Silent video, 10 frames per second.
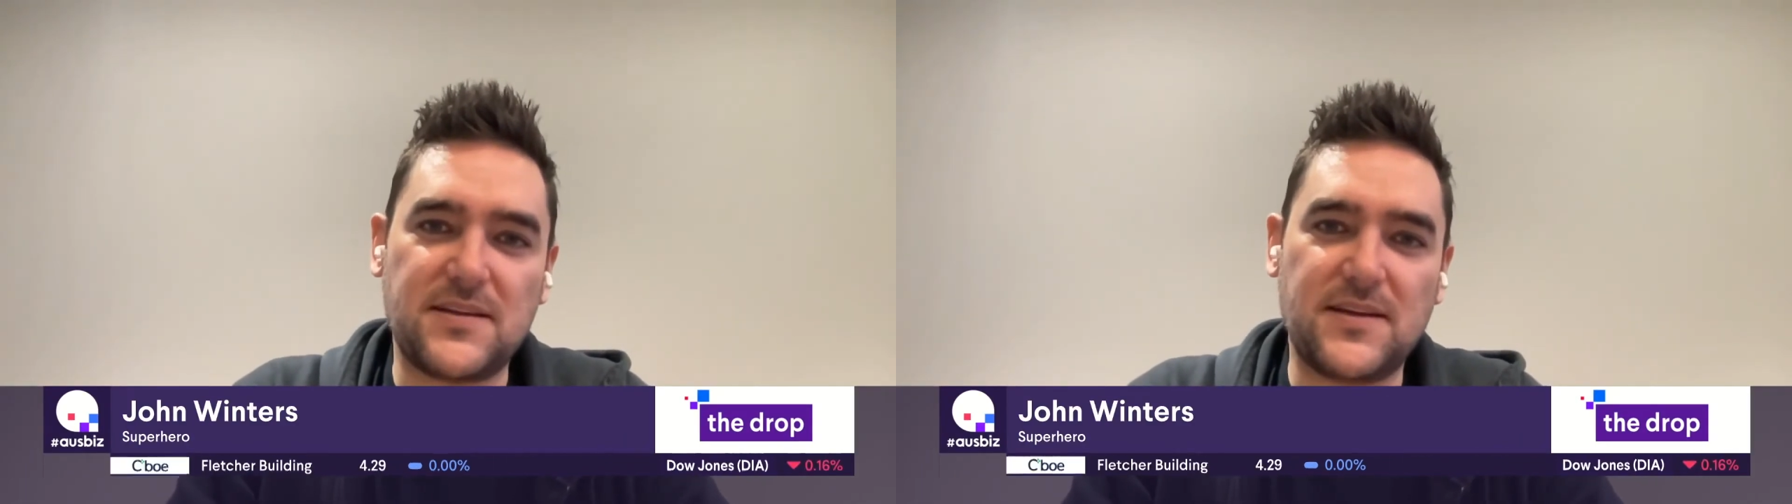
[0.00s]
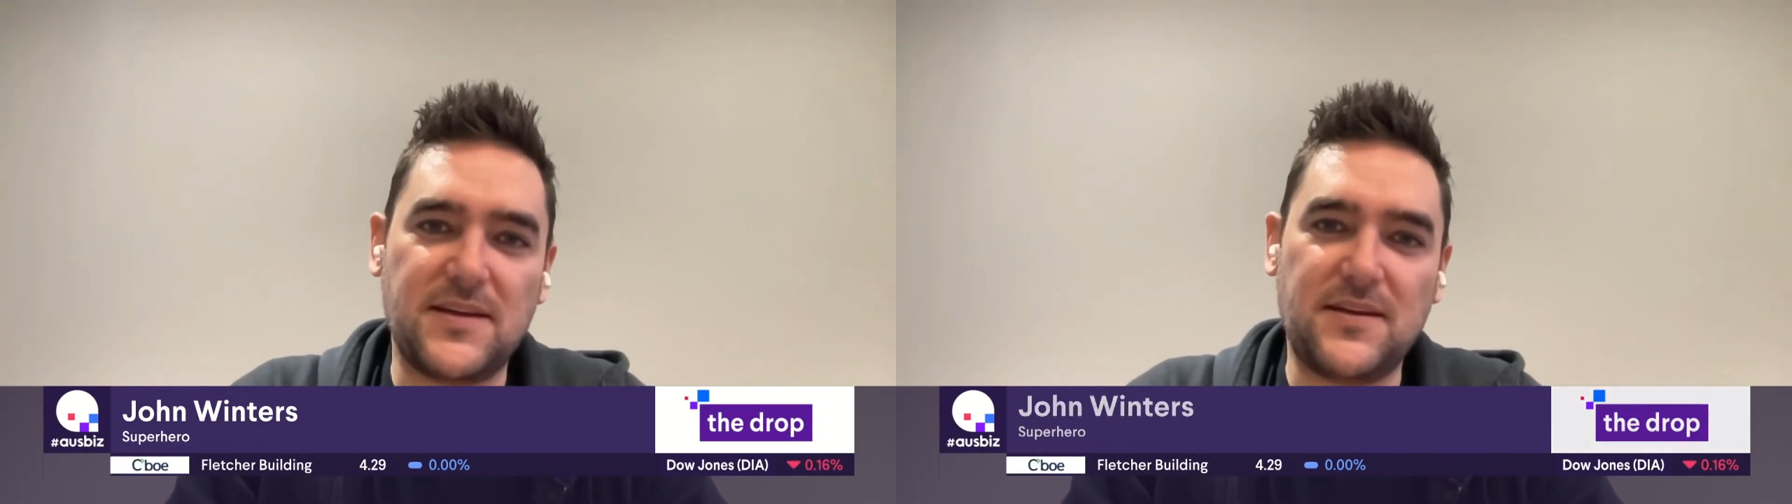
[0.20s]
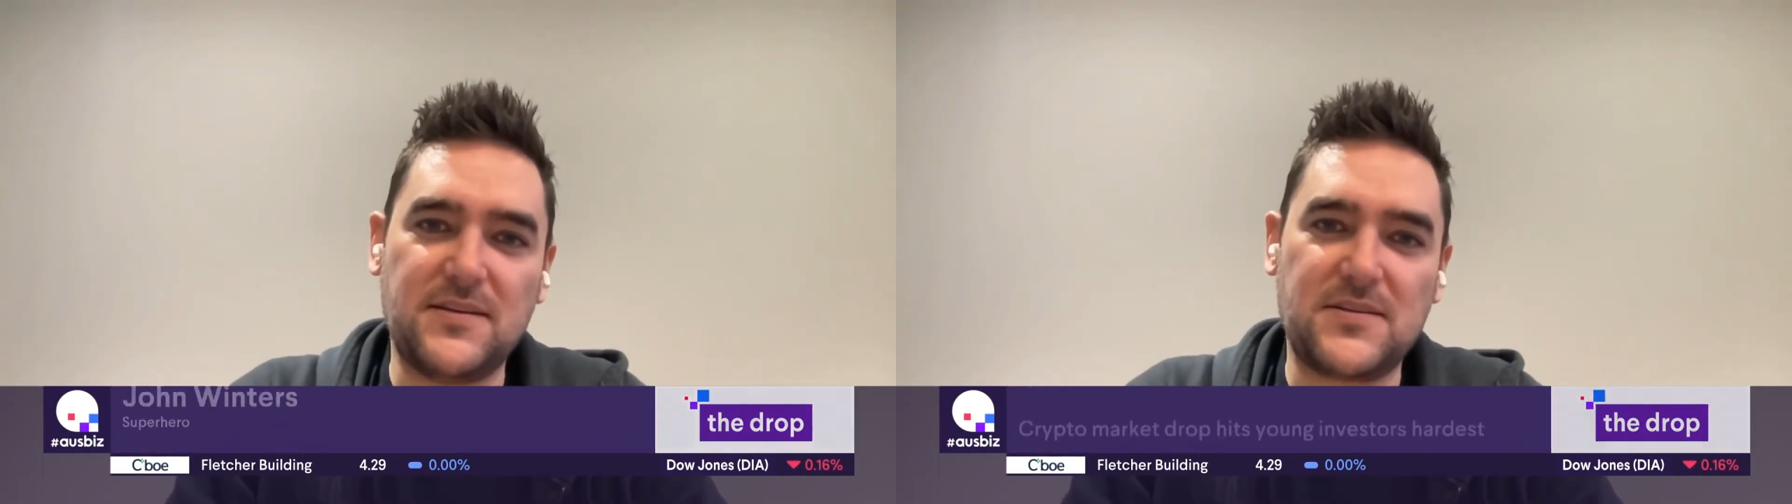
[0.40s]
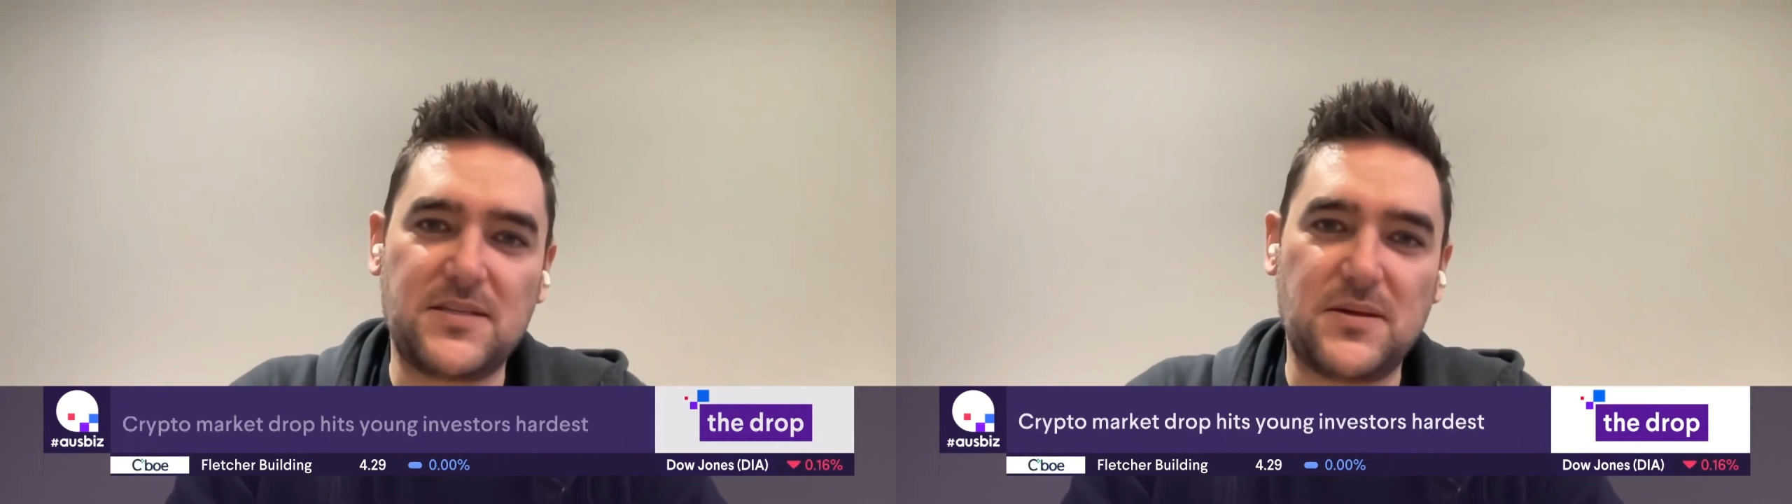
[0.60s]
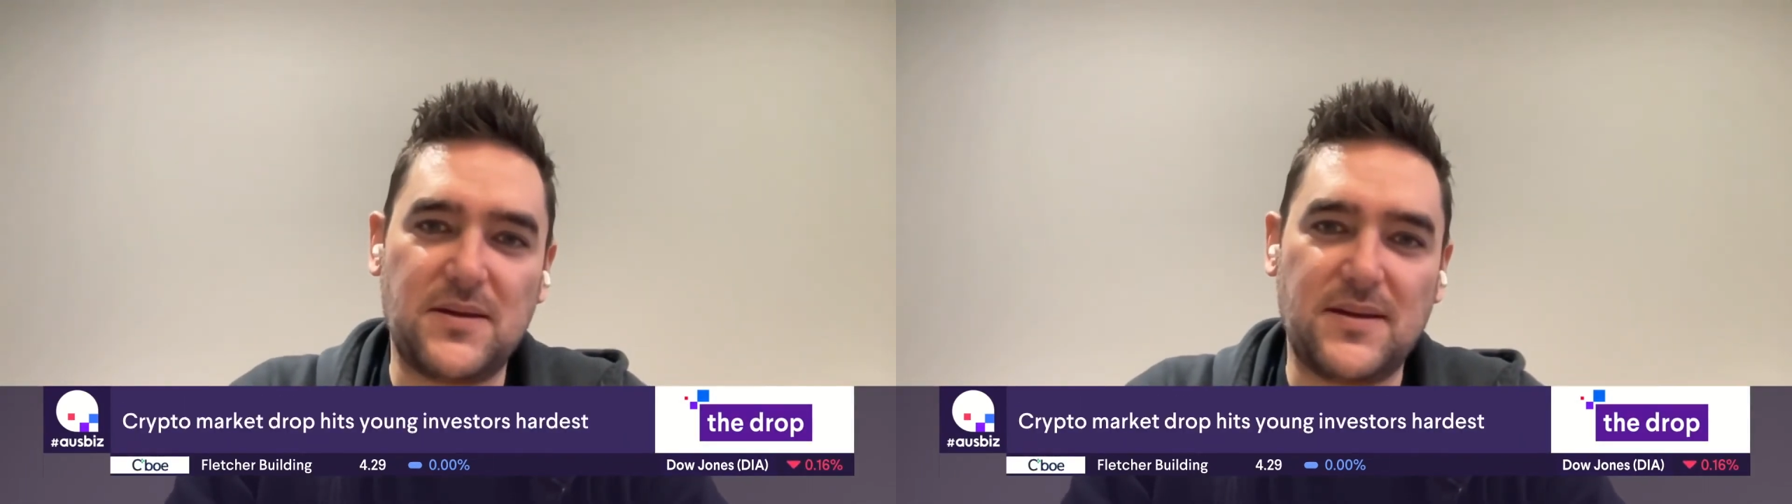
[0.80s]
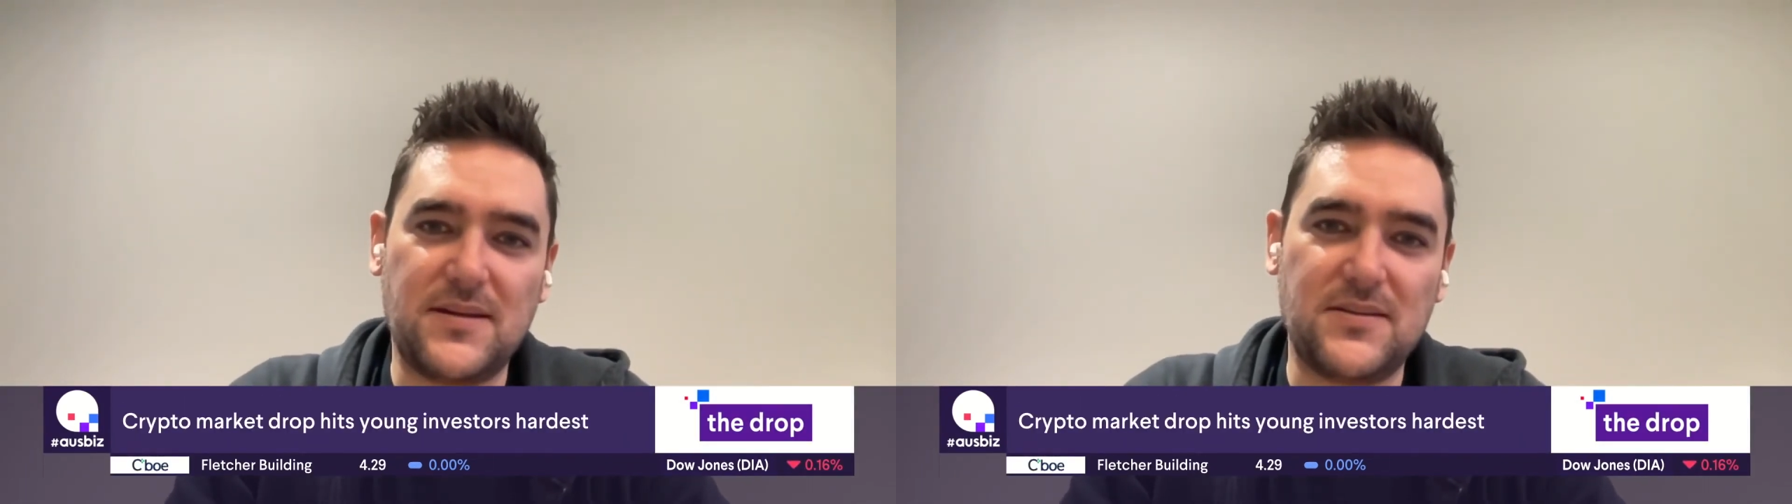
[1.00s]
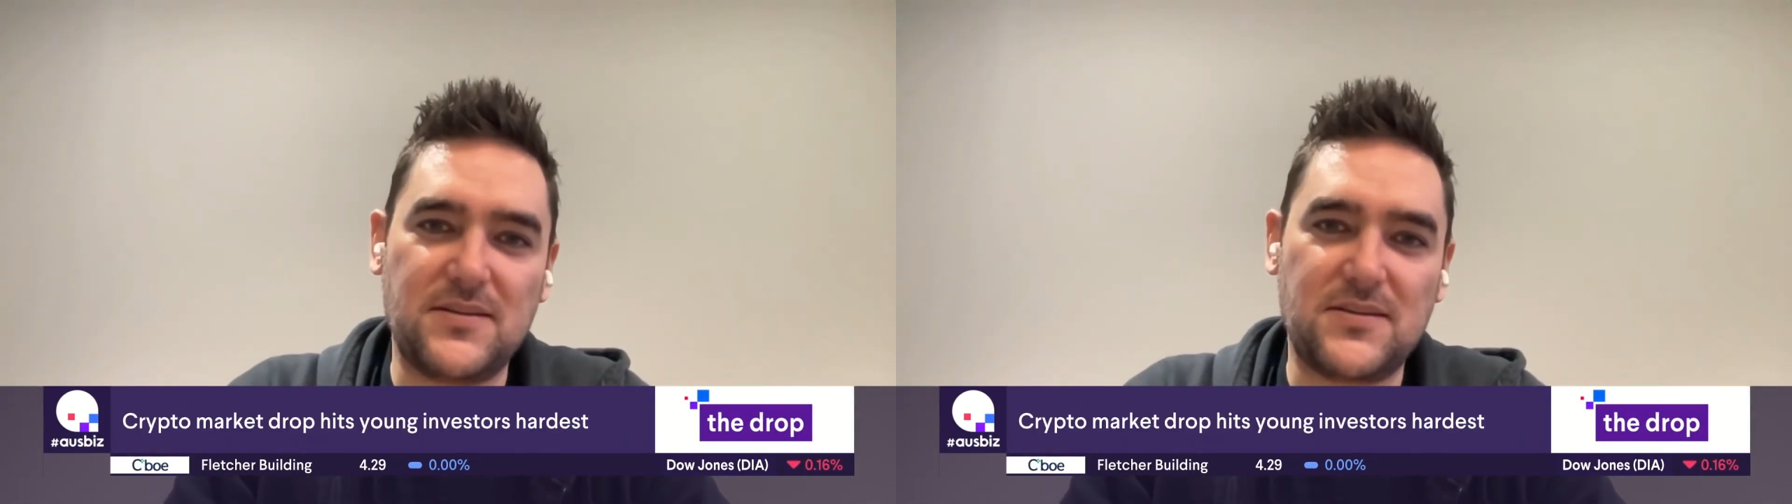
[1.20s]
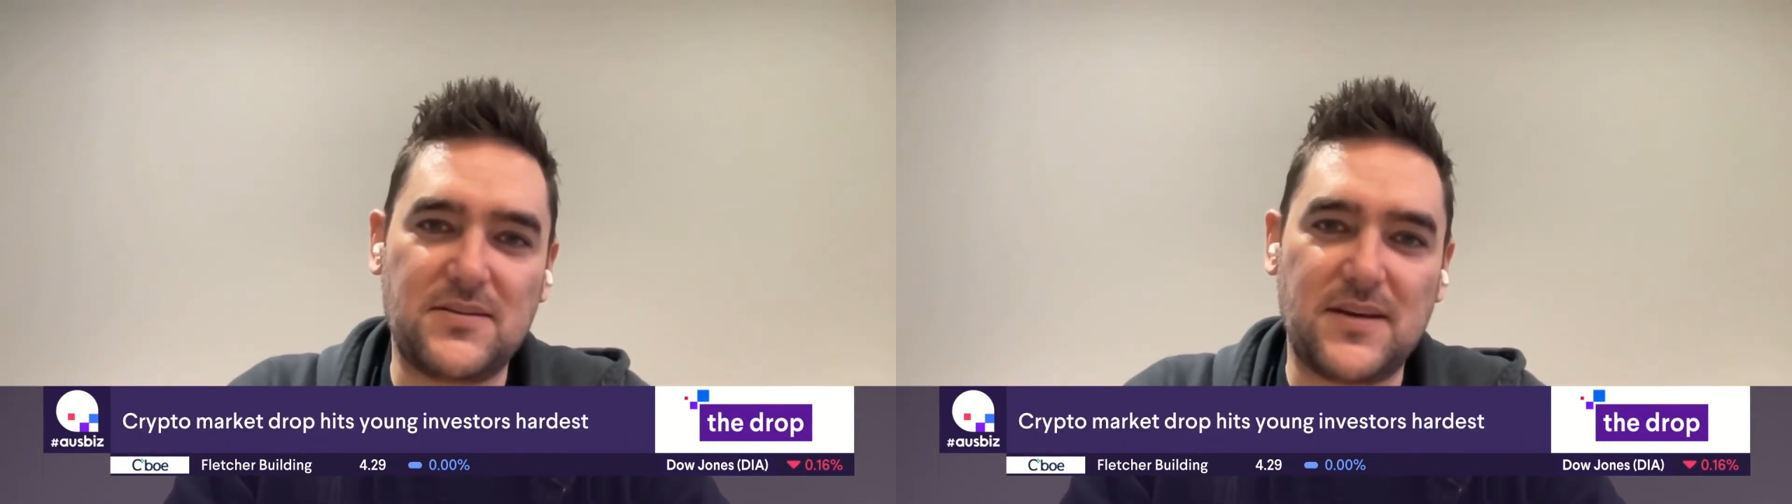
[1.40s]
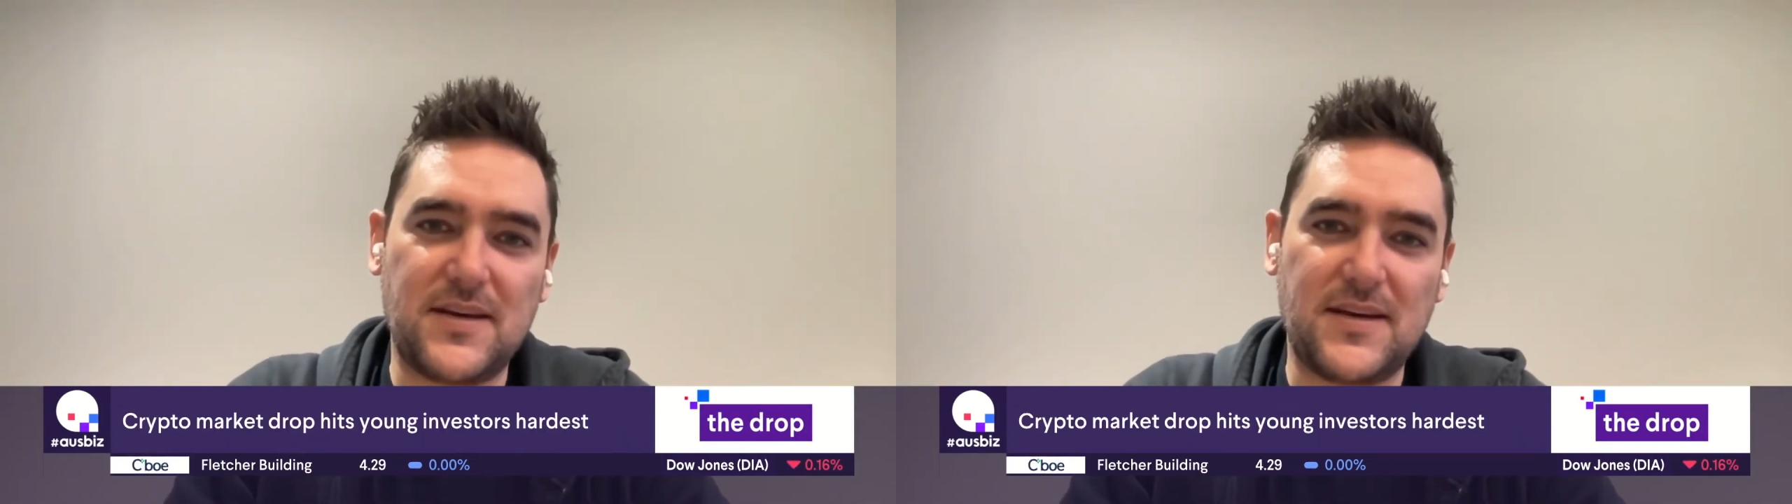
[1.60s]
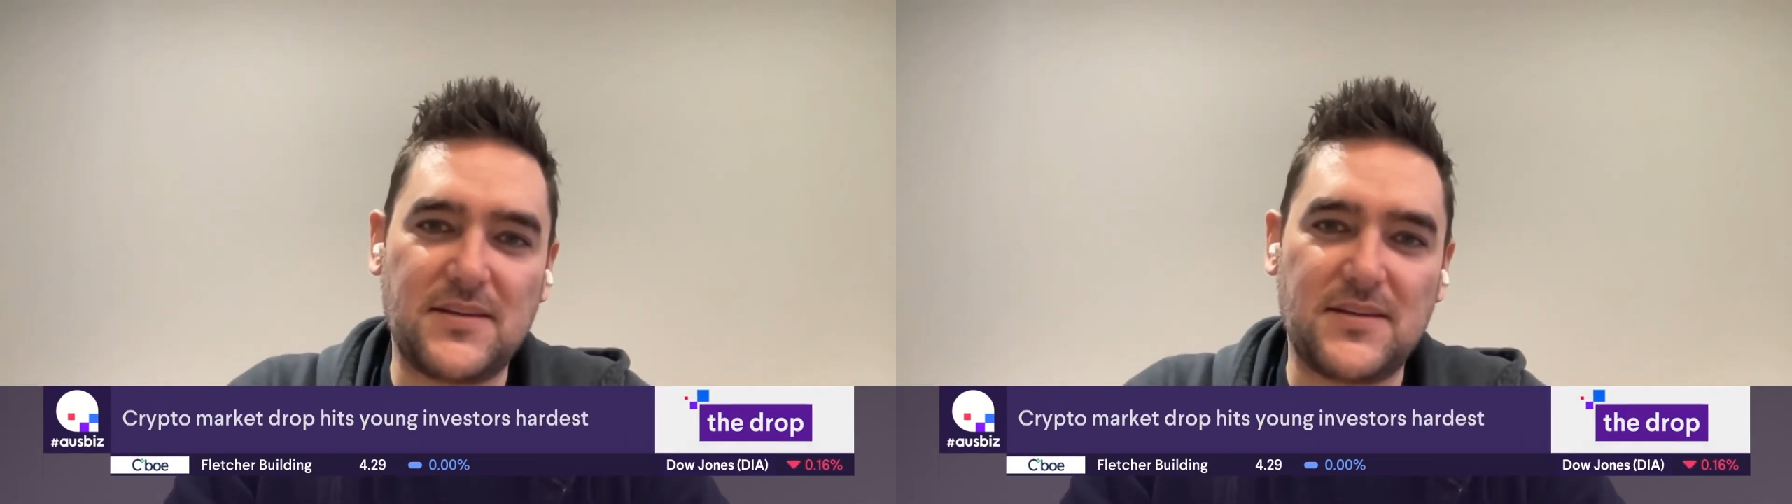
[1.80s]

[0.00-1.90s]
It is